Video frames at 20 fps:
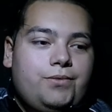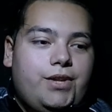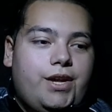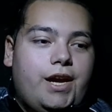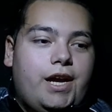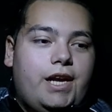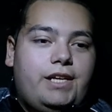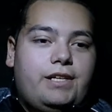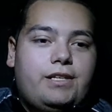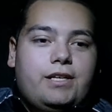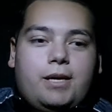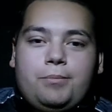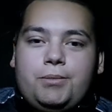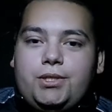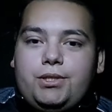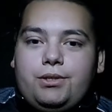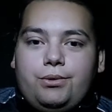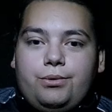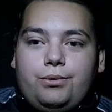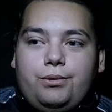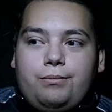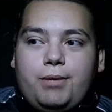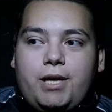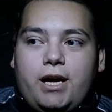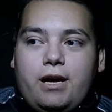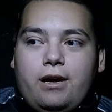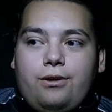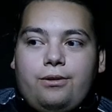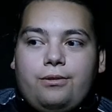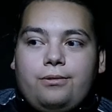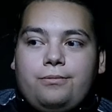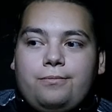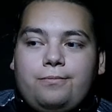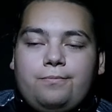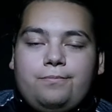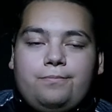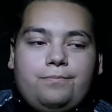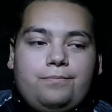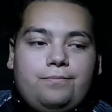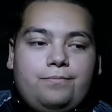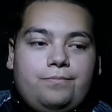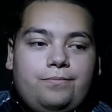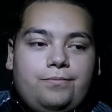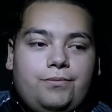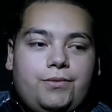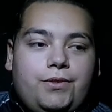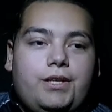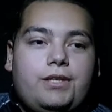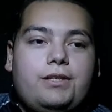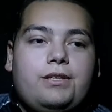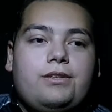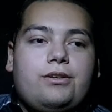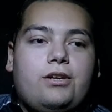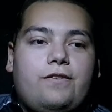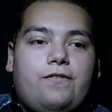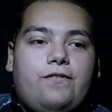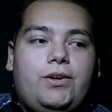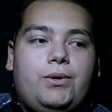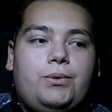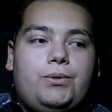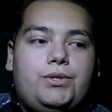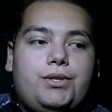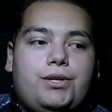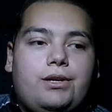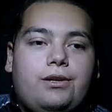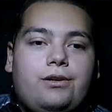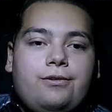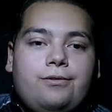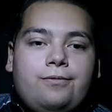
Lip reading: anytime soon, pal. This is our future.